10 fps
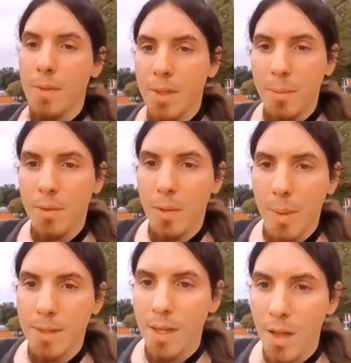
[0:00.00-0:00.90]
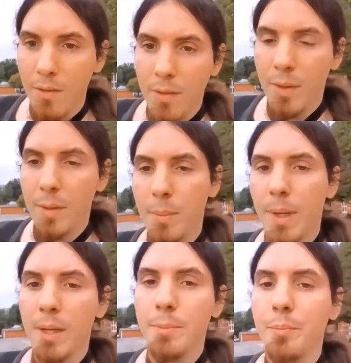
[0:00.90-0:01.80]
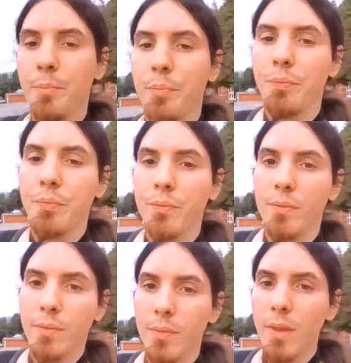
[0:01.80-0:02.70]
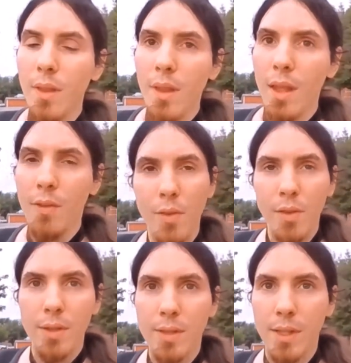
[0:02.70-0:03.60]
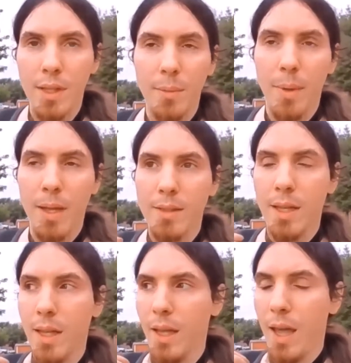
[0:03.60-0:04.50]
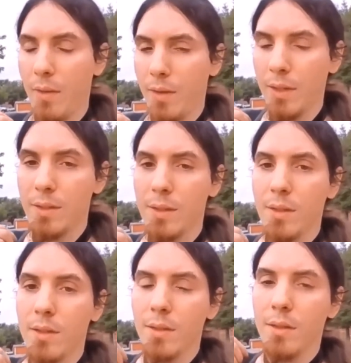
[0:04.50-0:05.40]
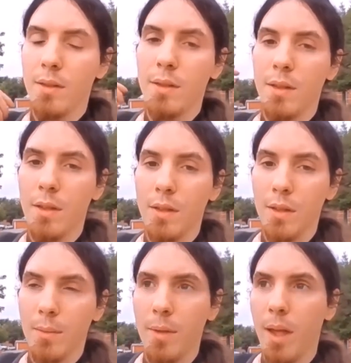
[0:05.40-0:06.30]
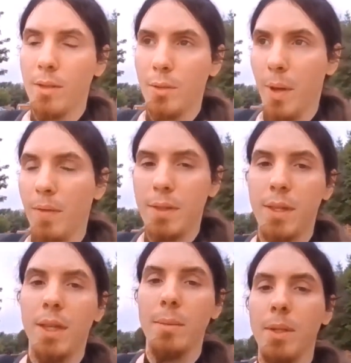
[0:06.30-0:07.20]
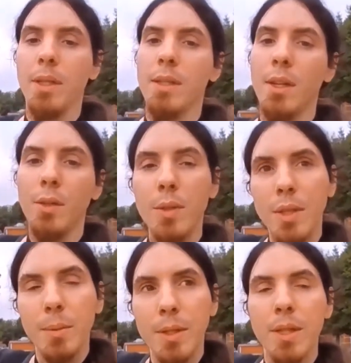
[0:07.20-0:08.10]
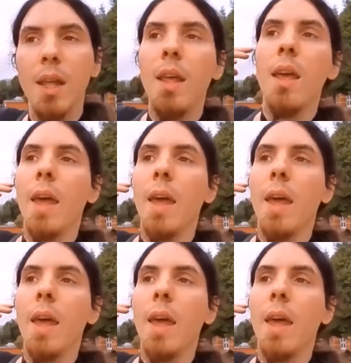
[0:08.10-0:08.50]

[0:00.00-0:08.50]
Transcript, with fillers: I'm even skeptical of myself, but if you can see my psychic evidence, I do have these psychic abilities, and I do see spirits.